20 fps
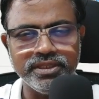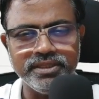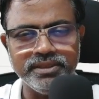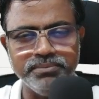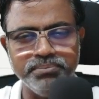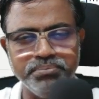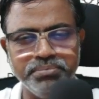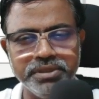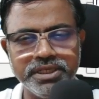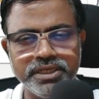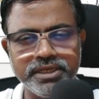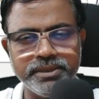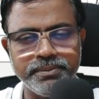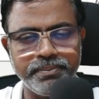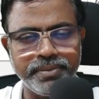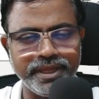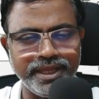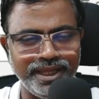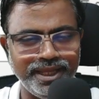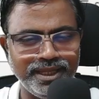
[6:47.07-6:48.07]

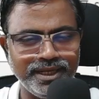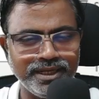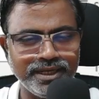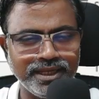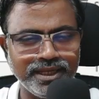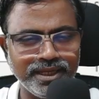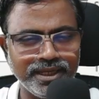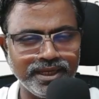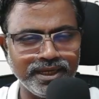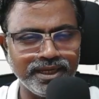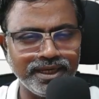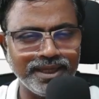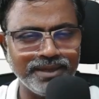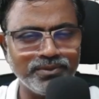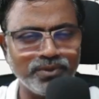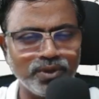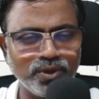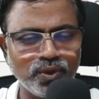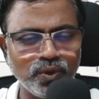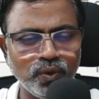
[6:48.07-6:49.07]
build pane and
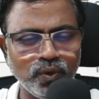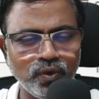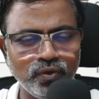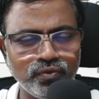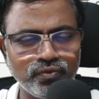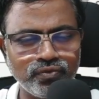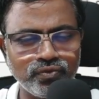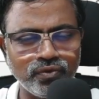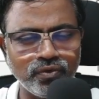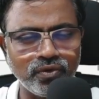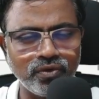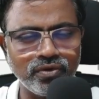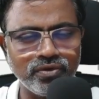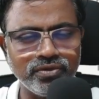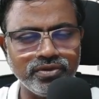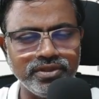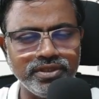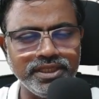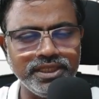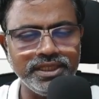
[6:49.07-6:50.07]
I'm going to go for
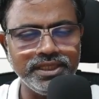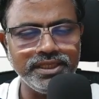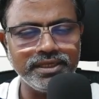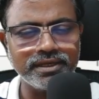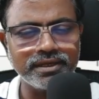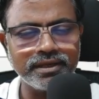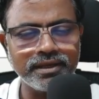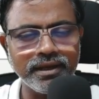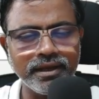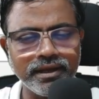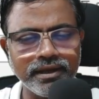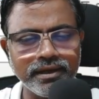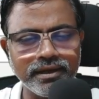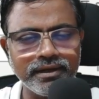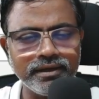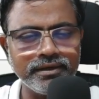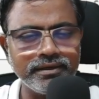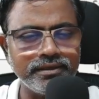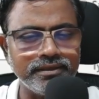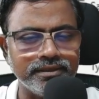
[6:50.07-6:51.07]
the
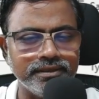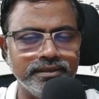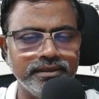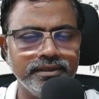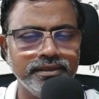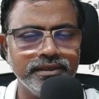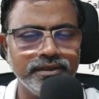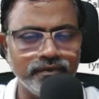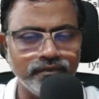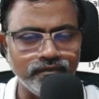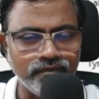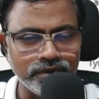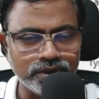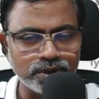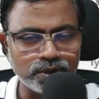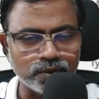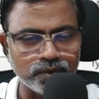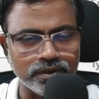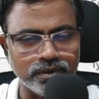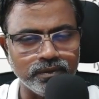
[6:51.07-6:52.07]
card
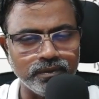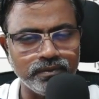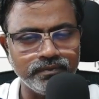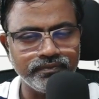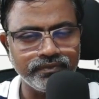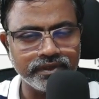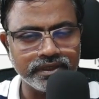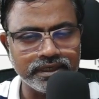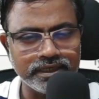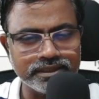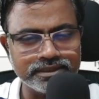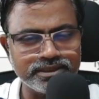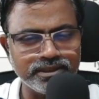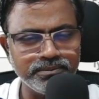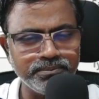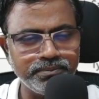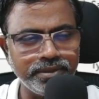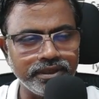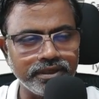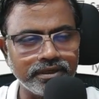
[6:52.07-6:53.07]
visual, a
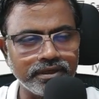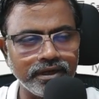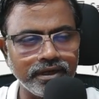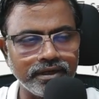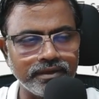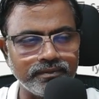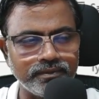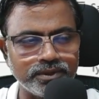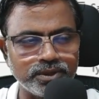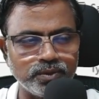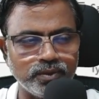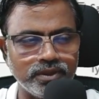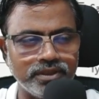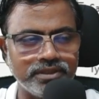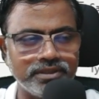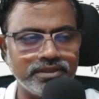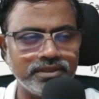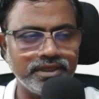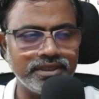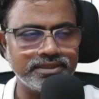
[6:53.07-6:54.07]
simple card visual.
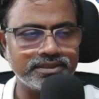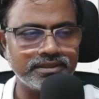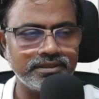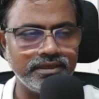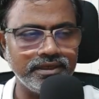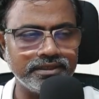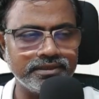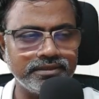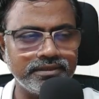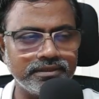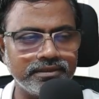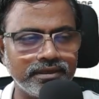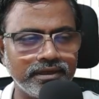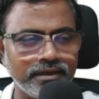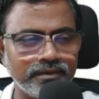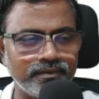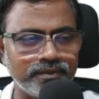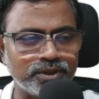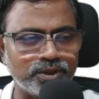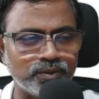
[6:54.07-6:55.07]
Let's click the
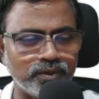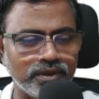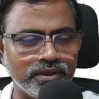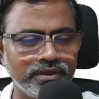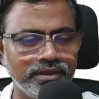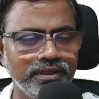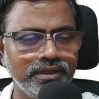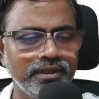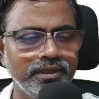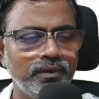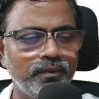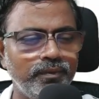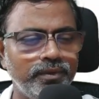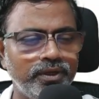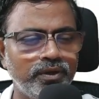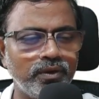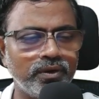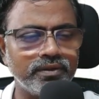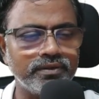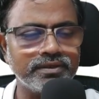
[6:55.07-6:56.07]
card visual. We
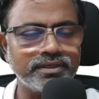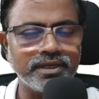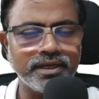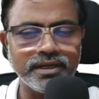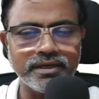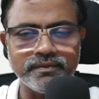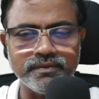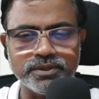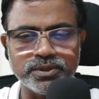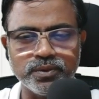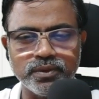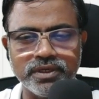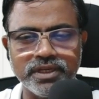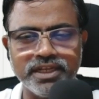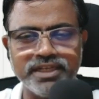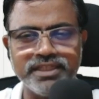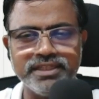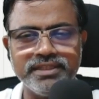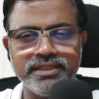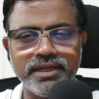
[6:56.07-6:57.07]
got our card visual,
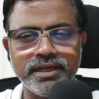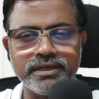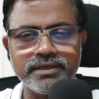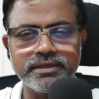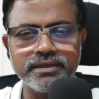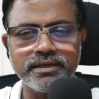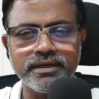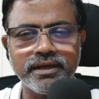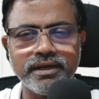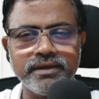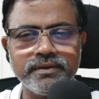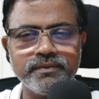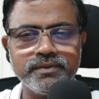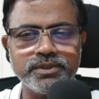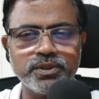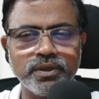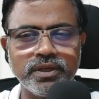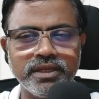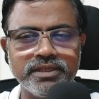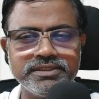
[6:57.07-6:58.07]
and in that card
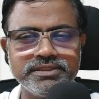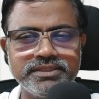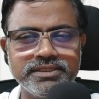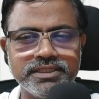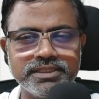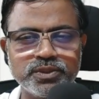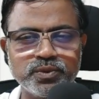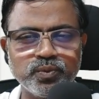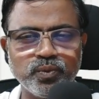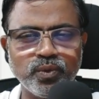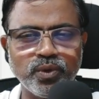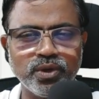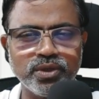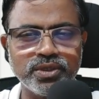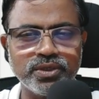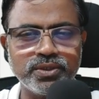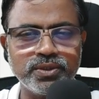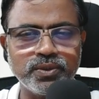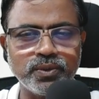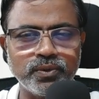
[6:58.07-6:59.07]
visual I just want
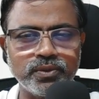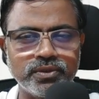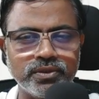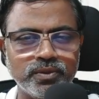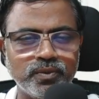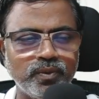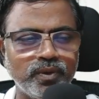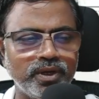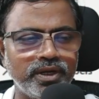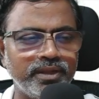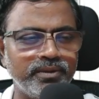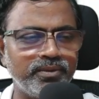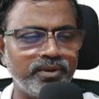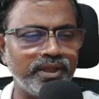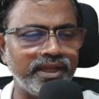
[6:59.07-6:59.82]
the total quantity. I'm going to